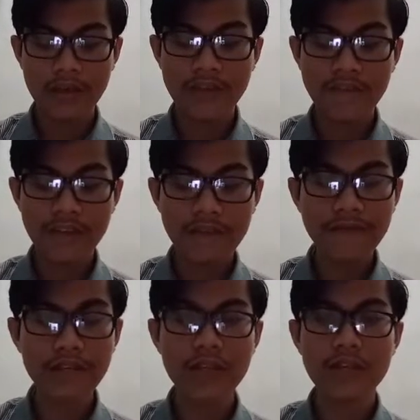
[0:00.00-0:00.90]
And the
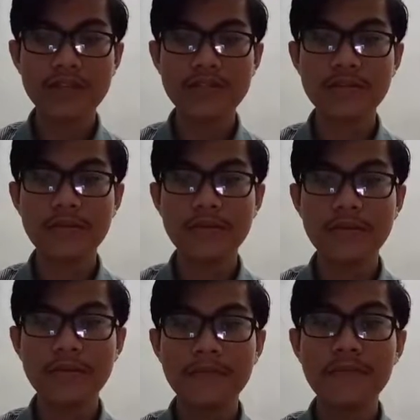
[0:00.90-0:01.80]
fifth is
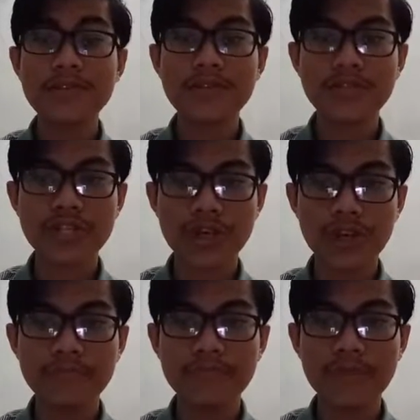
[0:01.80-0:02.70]
Mr.
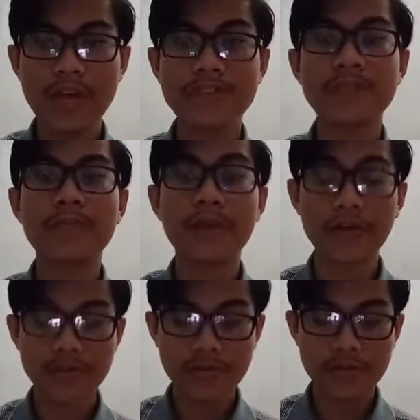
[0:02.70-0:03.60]
Jerome as a
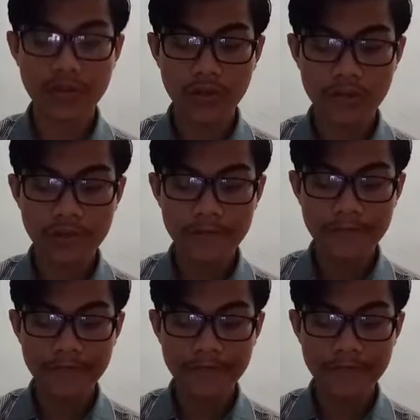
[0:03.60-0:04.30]
parts store.